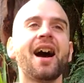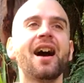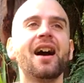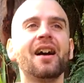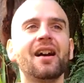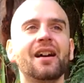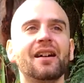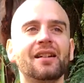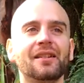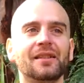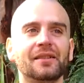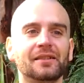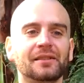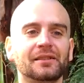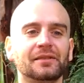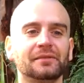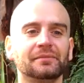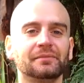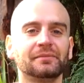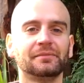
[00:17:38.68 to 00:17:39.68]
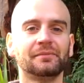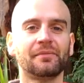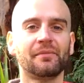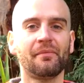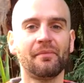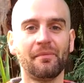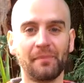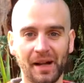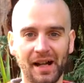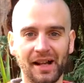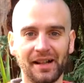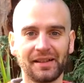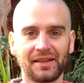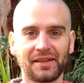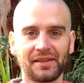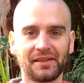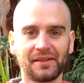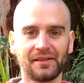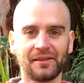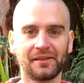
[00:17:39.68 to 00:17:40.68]
but
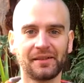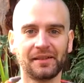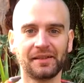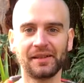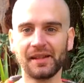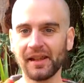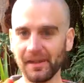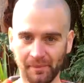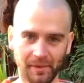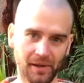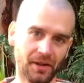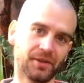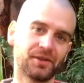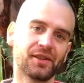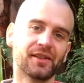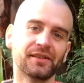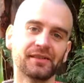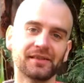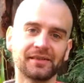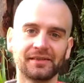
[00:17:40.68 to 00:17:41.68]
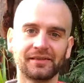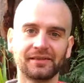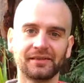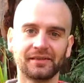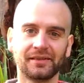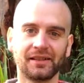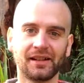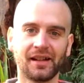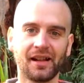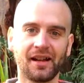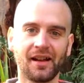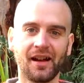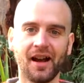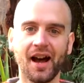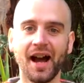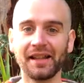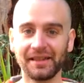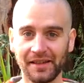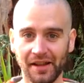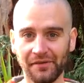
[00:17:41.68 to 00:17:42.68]
dear Burgin,
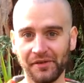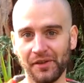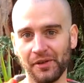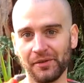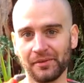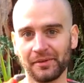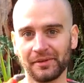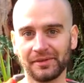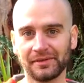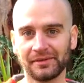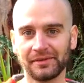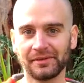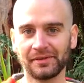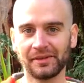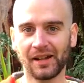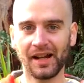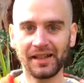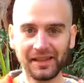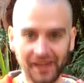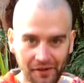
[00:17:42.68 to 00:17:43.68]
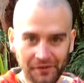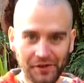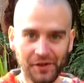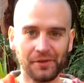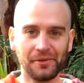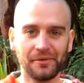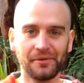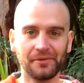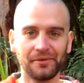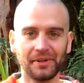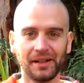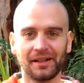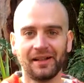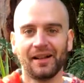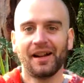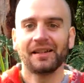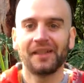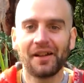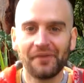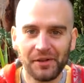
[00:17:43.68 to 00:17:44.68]
I love you. I love you.
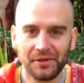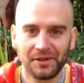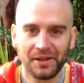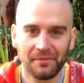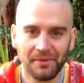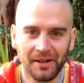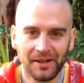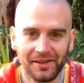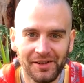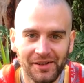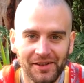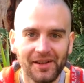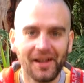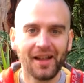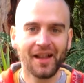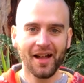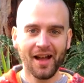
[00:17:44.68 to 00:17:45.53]
I love you so much.